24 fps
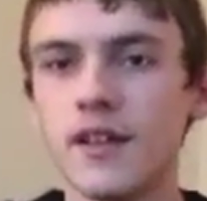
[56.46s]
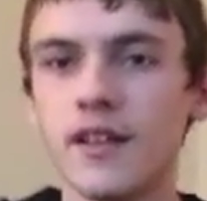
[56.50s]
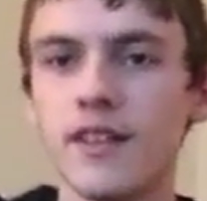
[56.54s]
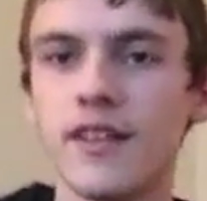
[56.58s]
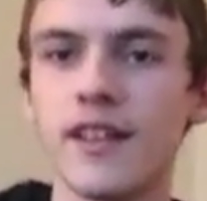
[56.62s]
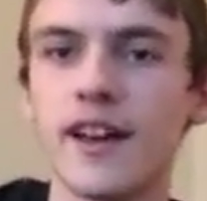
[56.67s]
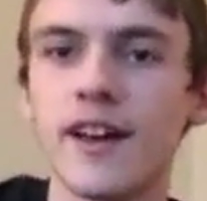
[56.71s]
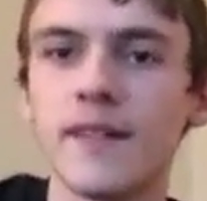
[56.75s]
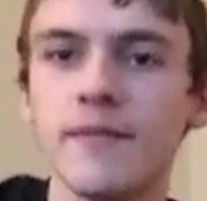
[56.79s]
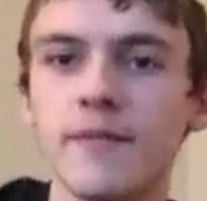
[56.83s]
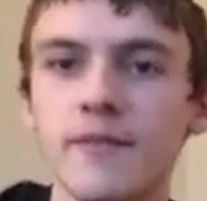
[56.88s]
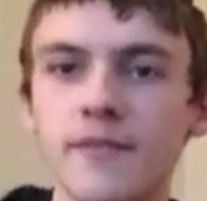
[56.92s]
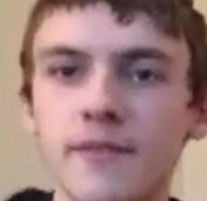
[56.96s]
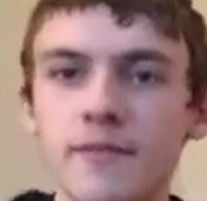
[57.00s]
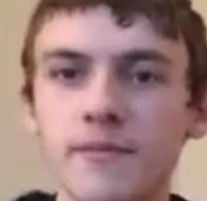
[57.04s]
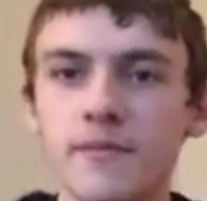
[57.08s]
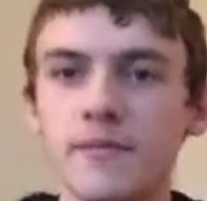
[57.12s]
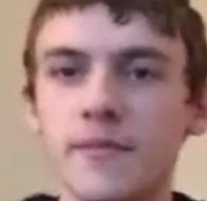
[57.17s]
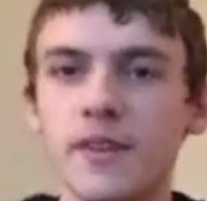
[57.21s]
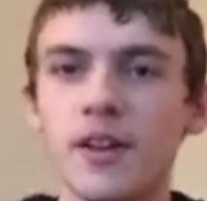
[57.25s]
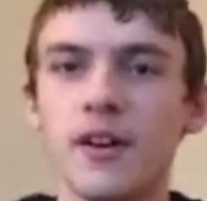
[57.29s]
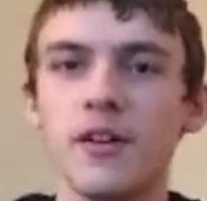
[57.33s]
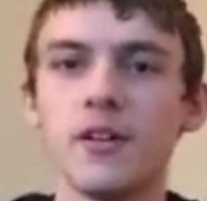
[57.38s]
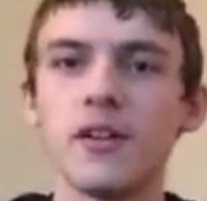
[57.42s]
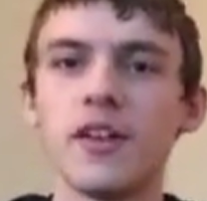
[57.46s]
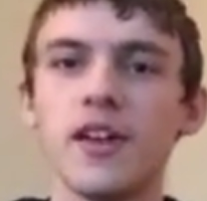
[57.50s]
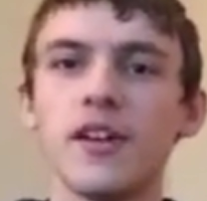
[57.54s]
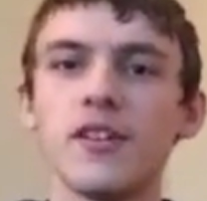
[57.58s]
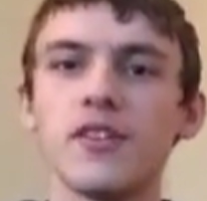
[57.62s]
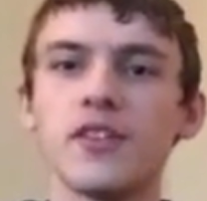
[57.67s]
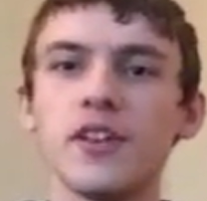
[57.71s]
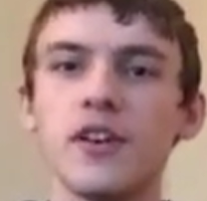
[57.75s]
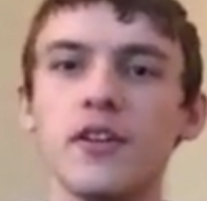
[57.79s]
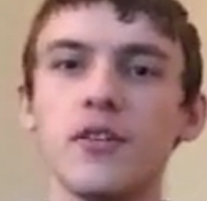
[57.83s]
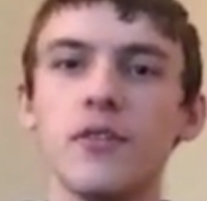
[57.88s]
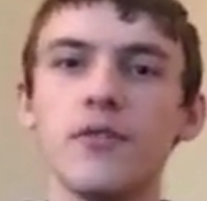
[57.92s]
that. Okay,
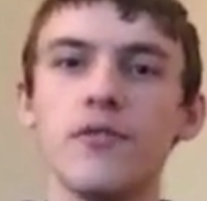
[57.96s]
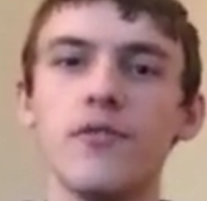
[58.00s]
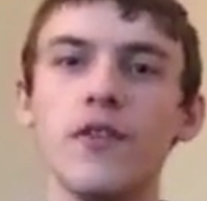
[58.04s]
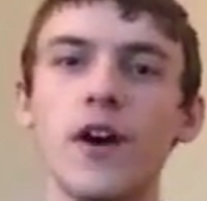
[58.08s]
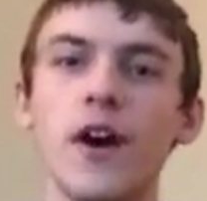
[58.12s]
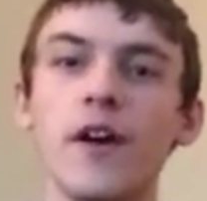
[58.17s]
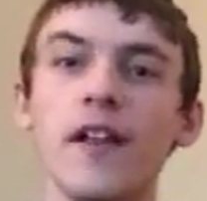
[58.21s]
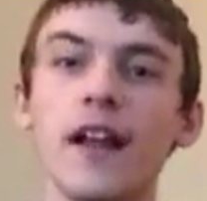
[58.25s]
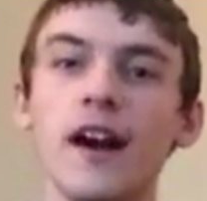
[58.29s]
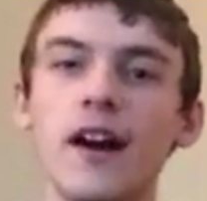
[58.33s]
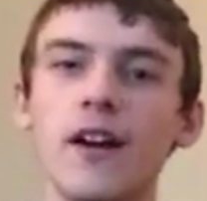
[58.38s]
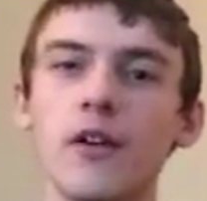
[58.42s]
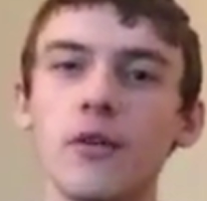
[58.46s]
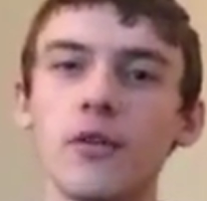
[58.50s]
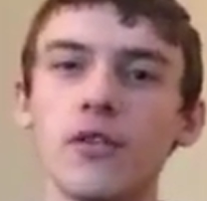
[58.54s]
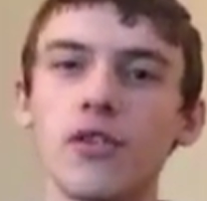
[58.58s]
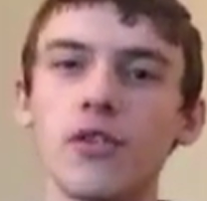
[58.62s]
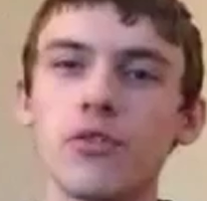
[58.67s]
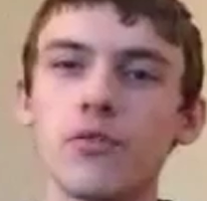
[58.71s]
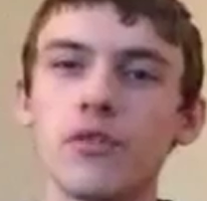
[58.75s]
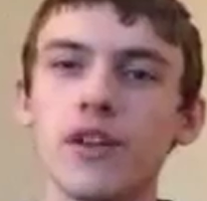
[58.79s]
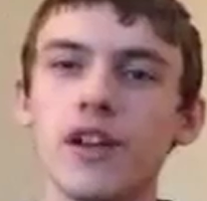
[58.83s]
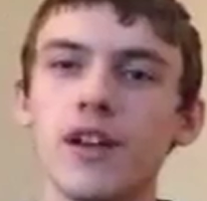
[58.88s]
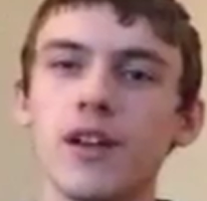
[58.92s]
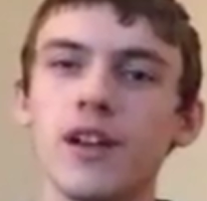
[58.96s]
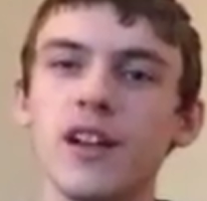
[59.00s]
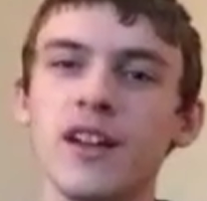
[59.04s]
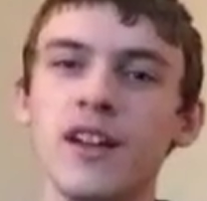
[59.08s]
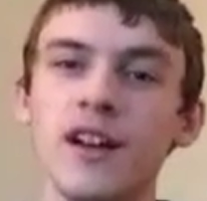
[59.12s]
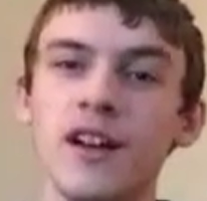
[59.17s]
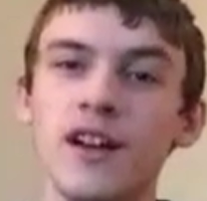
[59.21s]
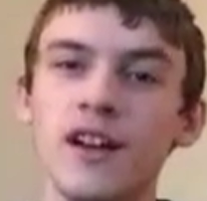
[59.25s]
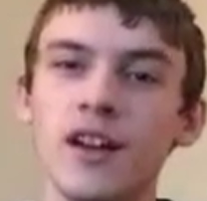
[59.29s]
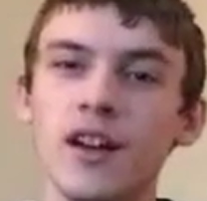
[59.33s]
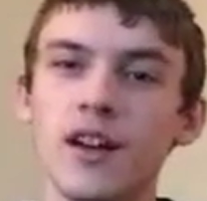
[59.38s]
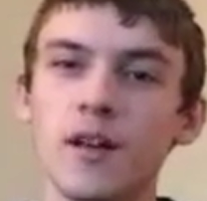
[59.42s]
so Fallout 3,
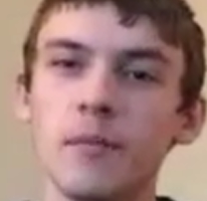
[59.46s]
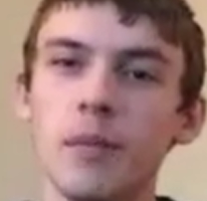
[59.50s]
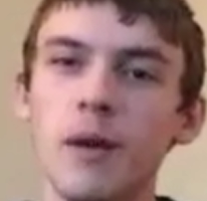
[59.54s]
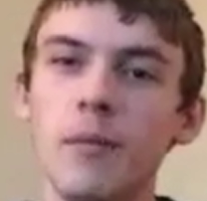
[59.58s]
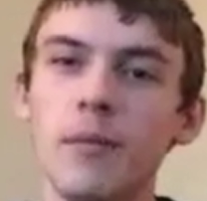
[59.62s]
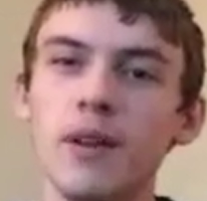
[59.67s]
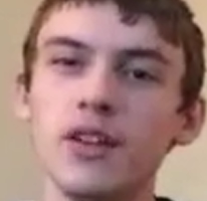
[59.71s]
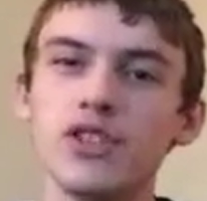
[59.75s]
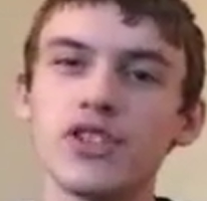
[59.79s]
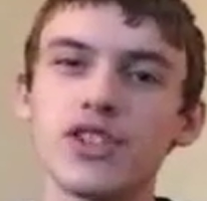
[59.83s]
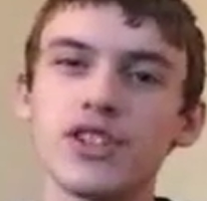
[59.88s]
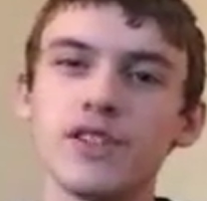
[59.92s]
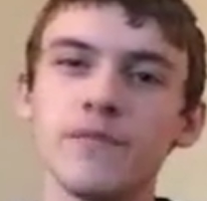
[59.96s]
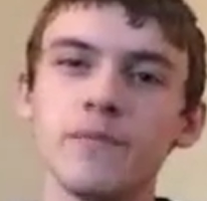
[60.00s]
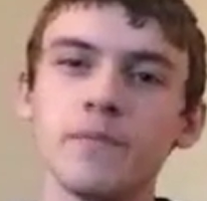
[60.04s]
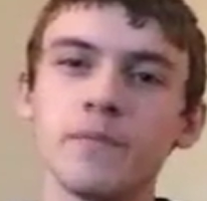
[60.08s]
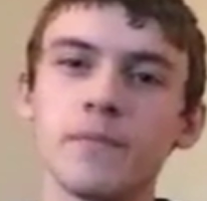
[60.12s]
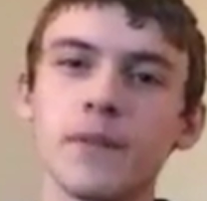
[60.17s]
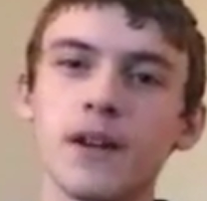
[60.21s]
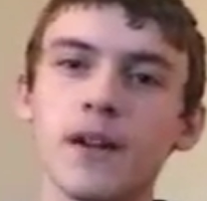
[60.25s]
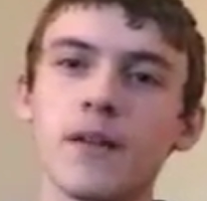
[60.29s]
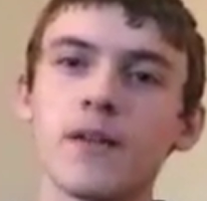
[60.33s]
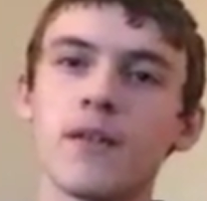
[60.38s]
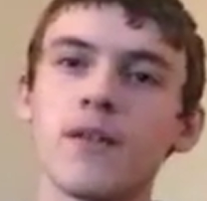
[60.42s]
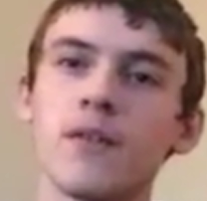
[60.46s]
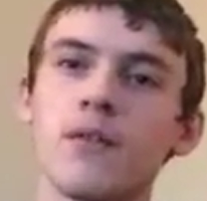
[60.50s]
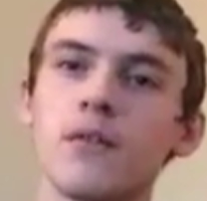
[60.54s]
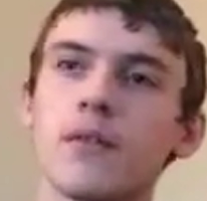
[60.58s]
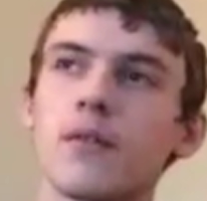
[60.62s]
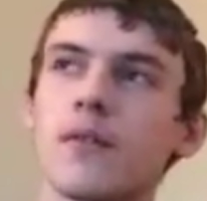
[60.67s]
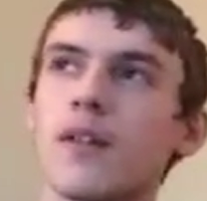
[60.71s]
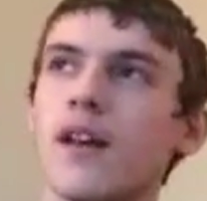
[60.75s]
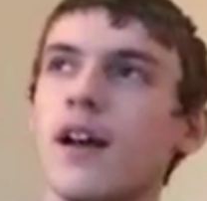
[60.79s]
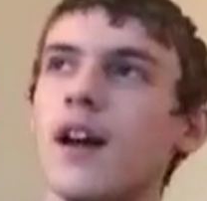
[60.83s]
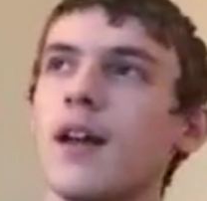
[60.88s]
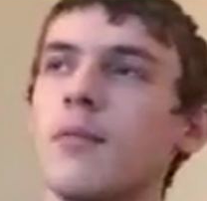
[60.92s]
pretty much my
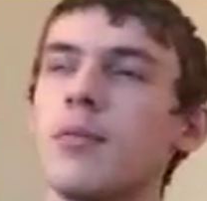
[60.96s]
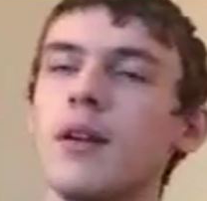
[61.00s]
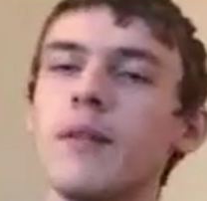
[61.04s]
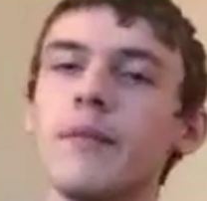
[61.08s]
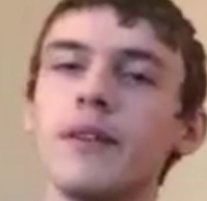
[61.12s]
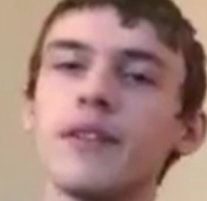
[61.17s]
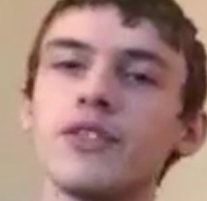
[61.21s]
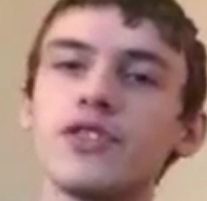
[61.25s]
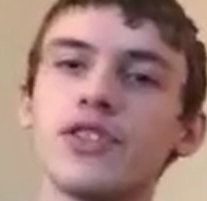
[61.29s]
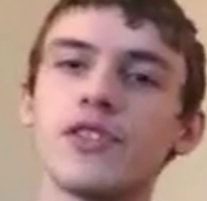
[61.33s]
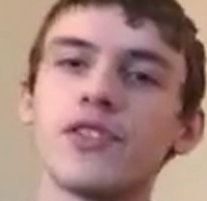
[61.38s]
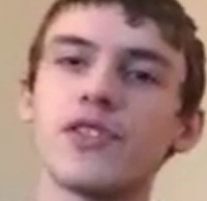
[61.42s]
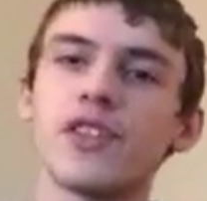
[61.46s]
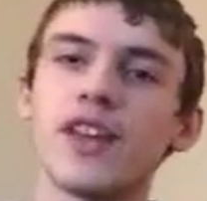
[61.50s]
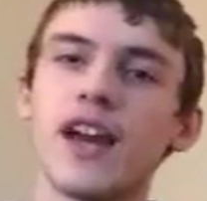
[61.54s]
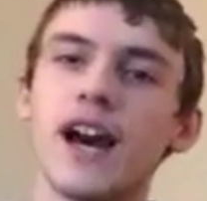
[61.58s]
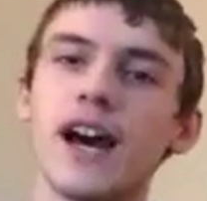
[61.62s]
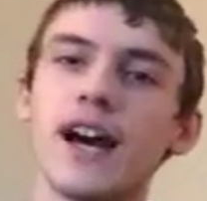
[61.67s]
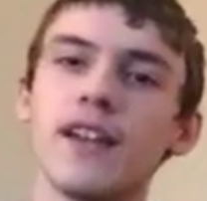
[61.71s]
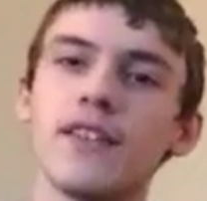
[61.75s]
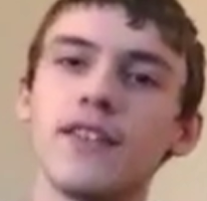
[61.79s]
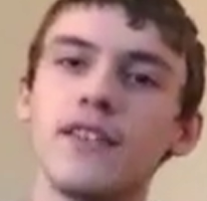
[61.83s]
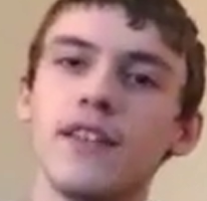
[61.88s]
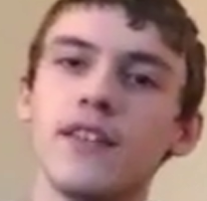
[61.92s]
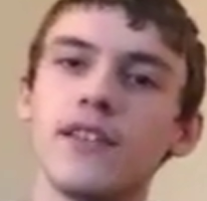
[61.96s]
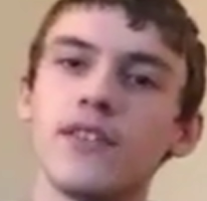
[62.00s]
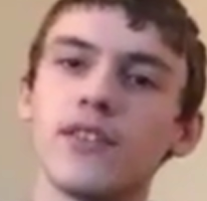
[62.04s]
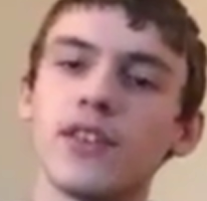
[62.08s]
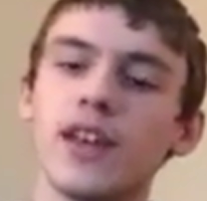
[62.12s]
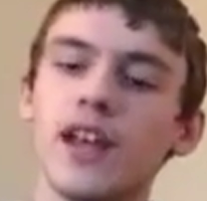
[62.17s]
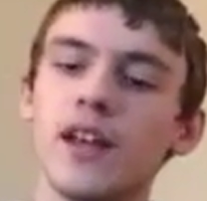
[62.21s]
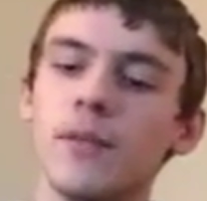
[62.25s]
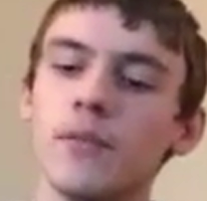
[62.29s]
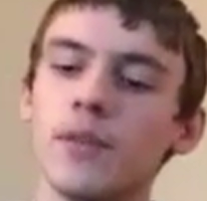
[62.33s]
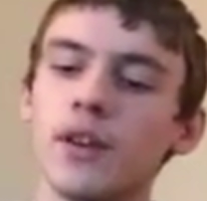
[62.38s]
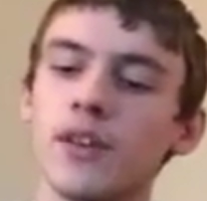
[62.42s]
I pretty much just got this
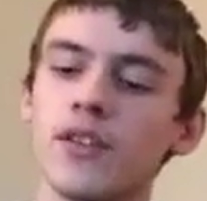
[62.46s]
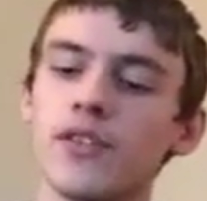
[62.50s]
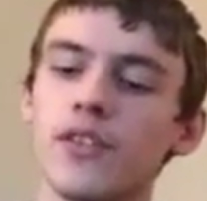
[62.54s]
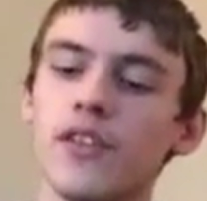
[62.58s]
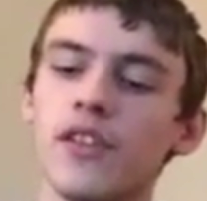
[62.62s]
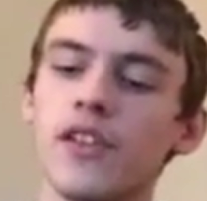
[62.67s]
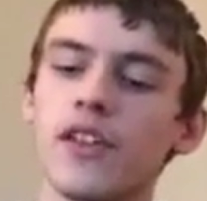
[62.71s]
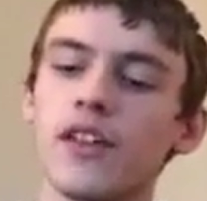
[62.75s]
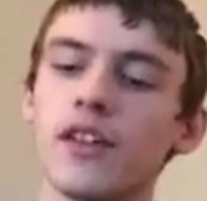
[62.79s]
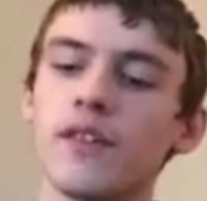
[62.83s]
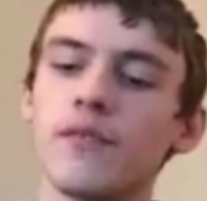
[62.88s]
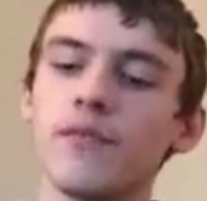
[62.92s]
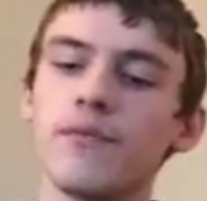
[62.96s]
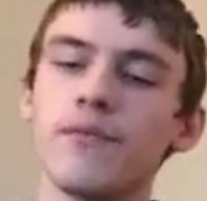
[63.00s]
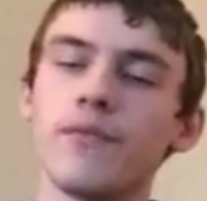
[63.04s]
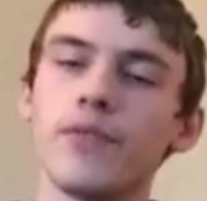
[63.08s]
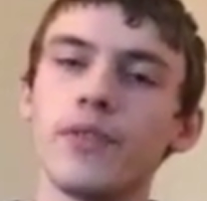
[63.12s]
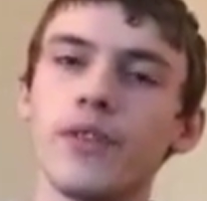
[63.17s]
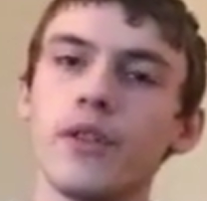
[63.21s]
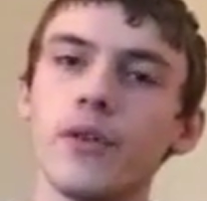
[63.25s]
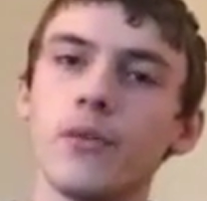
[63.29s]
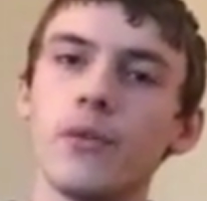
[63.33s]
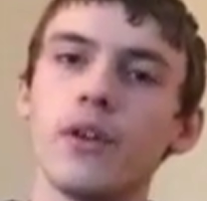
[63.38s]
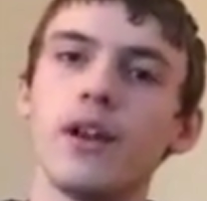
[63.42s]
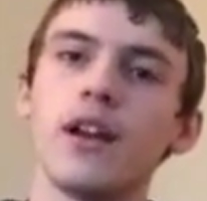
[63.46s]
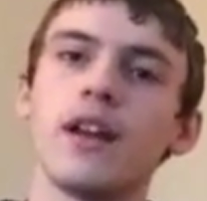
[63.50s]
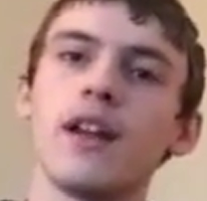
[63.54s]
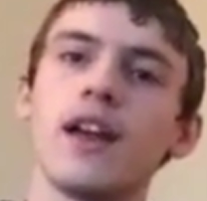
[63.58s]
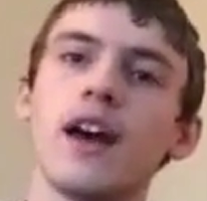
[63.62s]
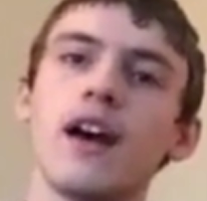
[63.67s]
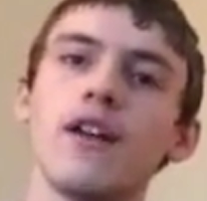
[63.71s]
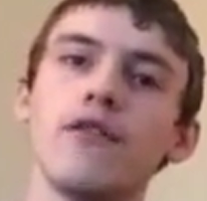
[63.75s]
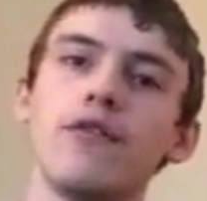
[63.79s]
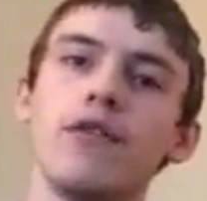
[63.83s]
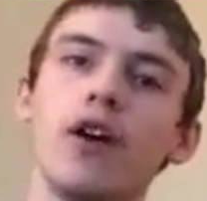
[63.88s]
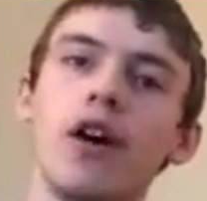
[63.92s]
game recently when I got